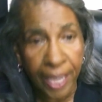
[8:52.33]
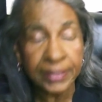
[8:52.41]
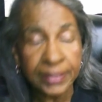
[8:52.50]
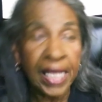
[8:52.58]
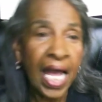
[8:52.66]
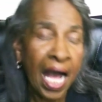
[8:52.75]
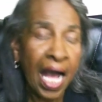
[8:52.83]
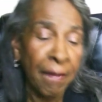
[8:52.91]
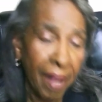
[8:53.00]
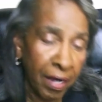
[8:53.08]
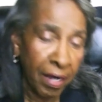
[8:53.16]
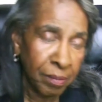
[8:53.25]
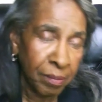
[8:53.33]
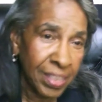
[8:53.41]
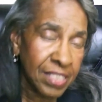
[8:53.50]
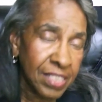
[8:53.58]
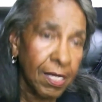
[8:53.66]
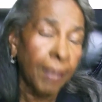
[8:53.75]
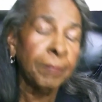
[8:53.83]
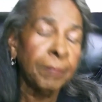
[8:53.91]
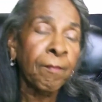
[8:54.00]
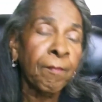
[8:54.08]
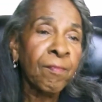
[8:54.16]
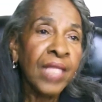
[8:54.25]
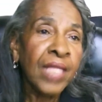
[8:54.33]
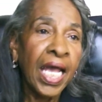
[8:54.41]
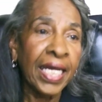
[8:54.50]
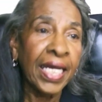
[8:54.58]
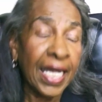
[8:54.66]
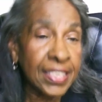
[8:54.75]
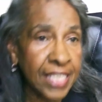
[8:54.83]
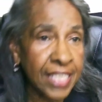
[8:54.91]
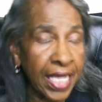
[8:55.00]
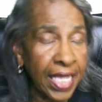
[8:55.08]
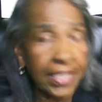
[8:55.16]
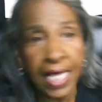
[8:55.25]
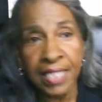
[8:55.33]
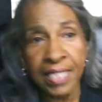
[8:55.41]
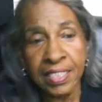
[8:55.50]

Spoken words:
I married my son, and I stayed, and the